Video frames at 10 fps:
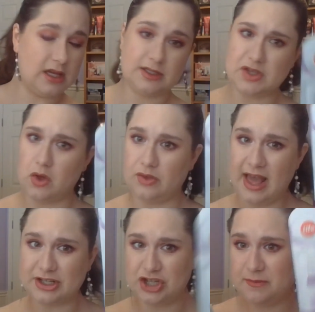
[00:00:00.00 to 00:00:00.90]
So
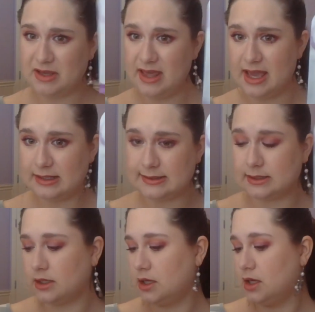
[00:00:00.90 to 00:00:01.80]
that should be
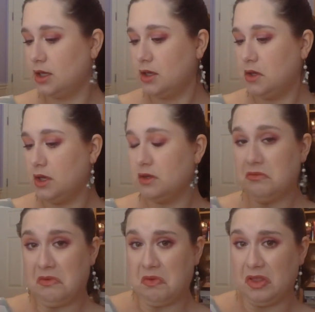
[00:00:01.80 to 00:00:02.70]
this.
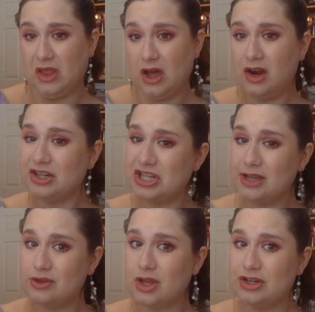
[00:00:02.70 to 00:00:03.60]
Large to
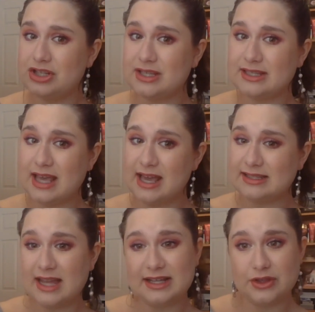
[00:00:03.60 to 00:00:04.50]
extra large is a size
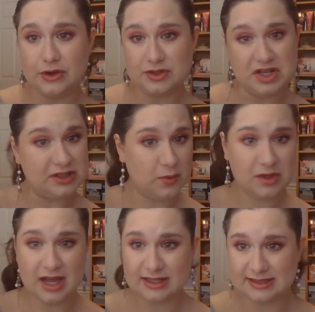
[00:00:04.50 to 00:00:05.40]
9 to 13. So we'll
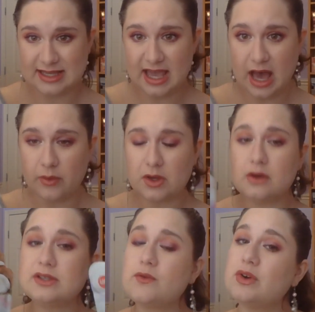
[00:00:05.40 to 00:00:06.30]
kind of see how it
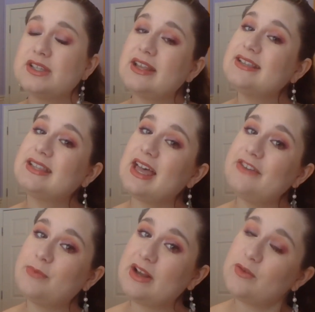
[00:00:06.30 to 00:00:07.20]
goes. Of course, it is Life
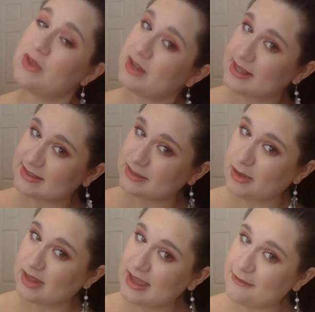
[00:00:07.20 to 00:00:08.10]
brand. And one of the nice things
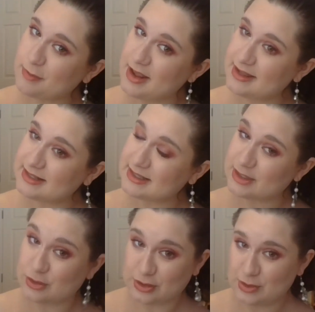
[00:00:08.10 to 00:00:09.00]
about Life brand is
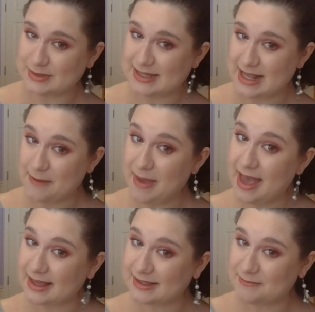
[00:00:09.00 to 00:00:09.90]
that you can always take them
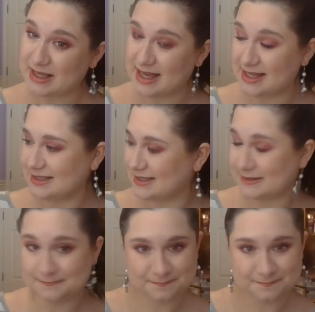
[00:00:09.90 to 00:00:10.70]
back because